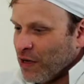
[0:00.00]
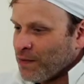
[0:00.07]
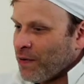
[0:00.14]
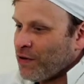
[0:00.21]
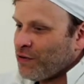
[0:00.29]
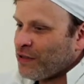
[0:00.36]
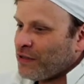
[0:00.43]
I
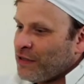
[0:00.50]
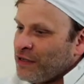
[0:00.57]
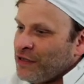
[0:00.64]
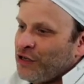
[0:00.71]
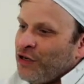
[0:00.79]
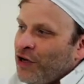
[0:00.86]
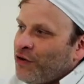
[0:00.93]
suppose,
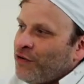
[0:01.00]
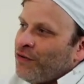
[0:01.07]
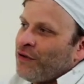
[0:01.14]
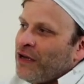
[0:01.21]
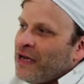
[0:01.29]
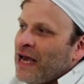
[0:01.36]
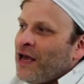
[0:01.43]
you know,
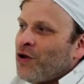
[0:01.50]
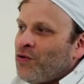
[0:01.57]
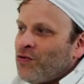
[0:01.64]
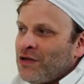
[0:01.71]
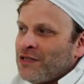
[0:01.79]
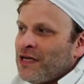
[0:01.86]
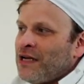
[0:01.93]
you're getting
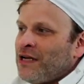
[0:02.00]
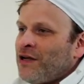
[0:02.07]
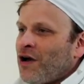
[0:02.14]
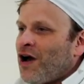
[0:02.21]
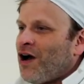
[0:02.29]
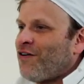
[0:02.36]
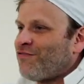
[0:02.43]
orders in and you
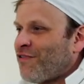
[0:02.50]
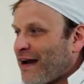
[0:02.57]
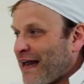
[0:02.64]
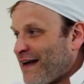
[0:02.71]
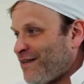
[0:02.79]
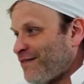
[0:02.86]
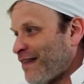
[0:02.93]
go, oh, I've run
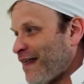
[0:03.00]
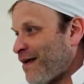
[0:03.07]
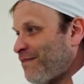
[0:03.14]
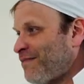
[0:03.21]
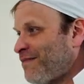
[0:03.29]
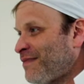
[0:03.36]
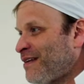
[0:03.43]
out of
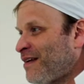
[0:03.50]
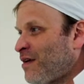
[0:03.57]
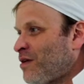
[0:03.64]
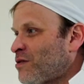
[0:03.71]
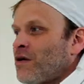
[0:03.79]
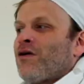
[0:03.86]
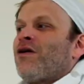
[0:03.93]
them,
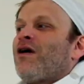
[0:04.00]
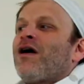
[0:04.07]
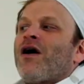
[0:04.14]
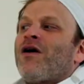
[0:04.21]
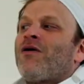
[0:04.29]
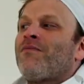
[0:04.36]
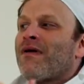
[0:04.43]
so I've got to
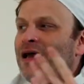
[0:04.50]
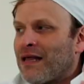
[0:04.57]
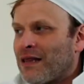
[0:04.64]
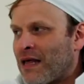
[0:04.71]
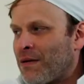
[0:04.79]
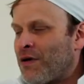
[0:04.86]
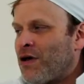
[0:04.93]
go and
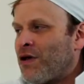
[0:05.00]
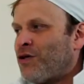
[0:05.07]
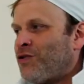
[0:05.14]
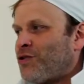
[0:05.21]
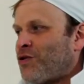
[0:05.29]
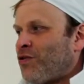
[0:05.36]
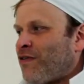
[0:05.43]
make them.
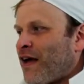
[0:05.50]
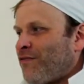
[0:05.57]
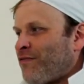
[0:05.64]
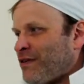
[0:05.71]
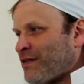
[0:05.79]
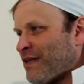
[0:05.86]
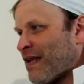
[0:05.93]
You sort of
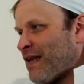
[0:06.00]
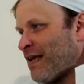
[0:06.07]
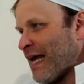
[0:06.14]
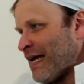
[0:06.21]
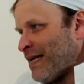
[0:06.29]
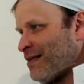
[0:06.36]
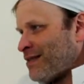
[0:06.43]
have these
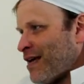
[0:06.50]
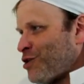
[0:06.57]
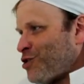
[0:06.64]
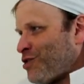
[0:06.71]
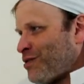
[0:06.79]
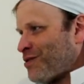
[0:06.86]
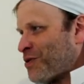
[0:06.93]
dedicated
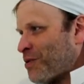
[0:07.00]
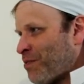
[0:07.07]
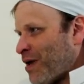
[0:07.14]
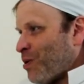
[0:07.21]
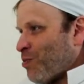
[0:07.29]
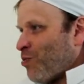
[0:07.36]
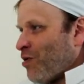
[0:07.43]
sessions to
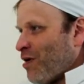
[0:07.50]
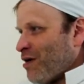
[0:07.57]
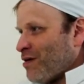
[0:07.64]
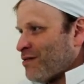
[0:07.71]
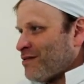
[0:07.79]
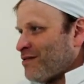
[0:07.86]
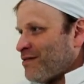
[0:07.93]
make
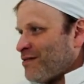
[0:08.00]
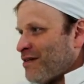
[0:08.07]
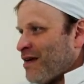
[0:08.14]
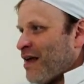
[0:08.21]
products. Yeah.